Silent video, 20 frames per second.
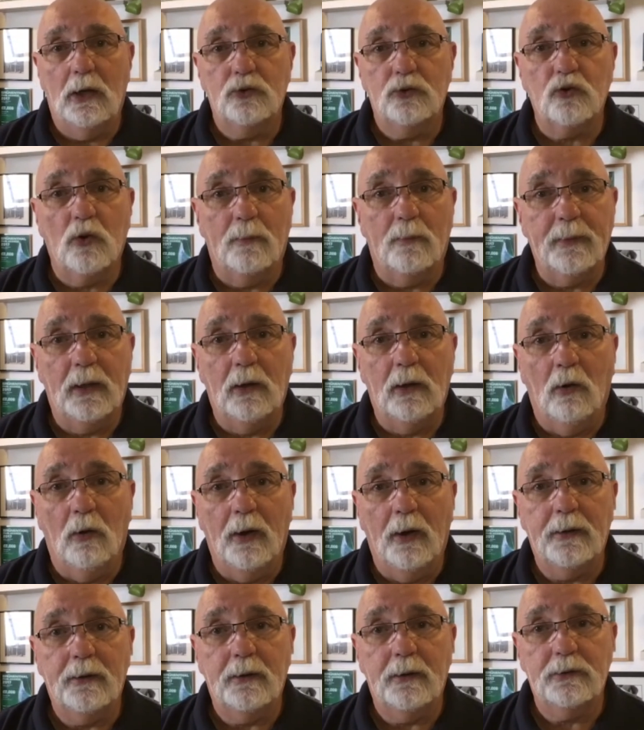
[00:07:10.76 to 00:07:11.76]
Drop me a
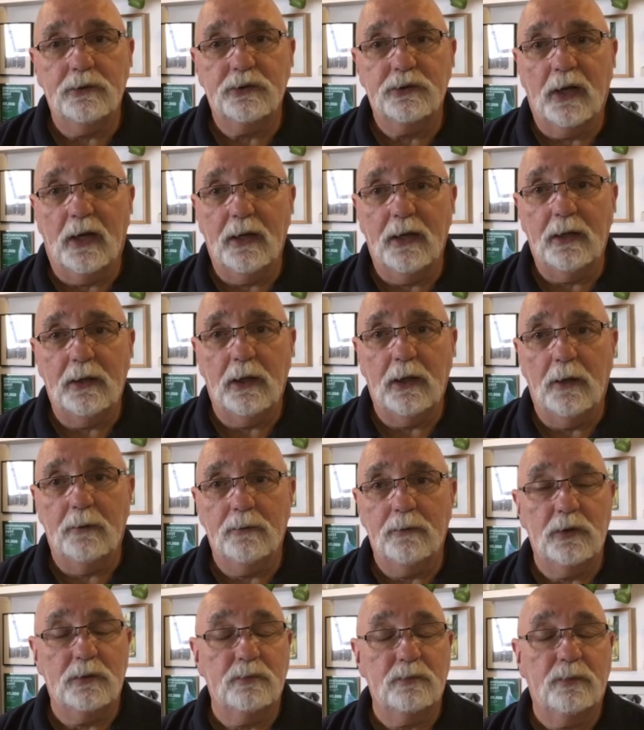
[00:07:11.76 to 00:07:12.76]
line and say,
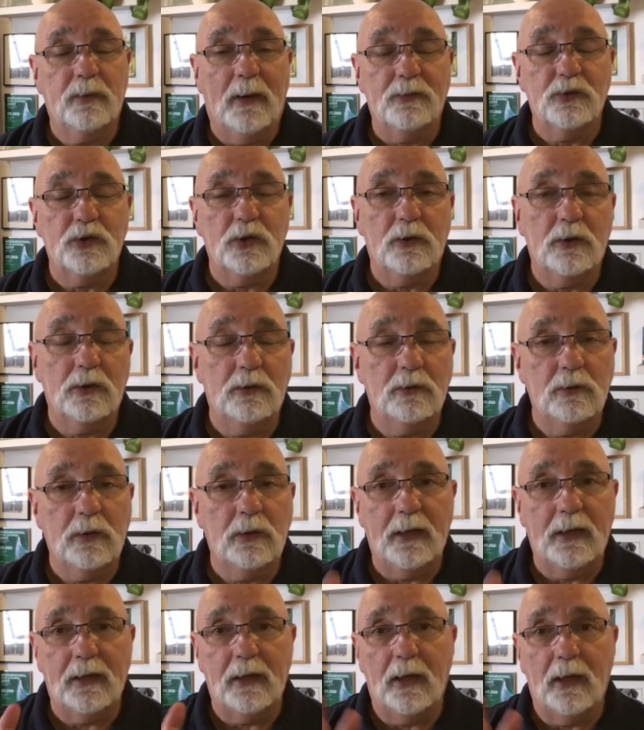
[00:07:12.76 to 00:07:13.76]
just perhaps you can
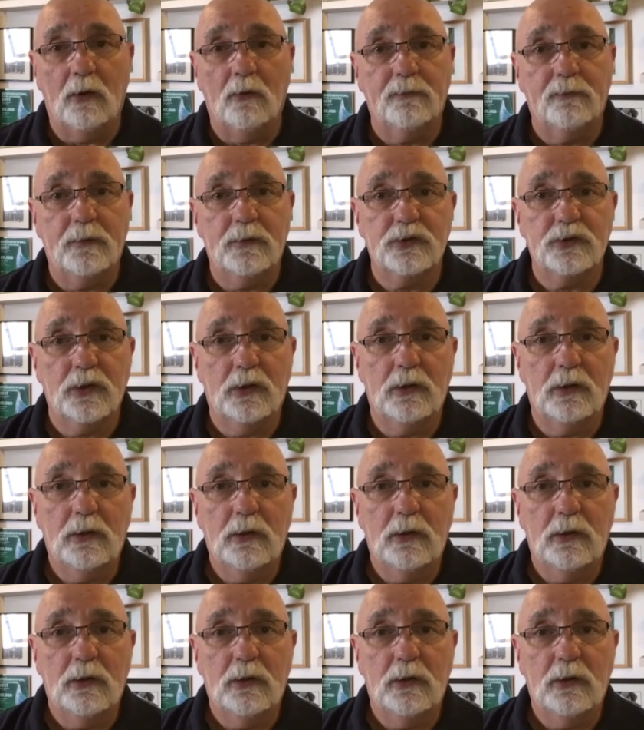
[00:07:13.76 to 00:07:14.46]
head it off as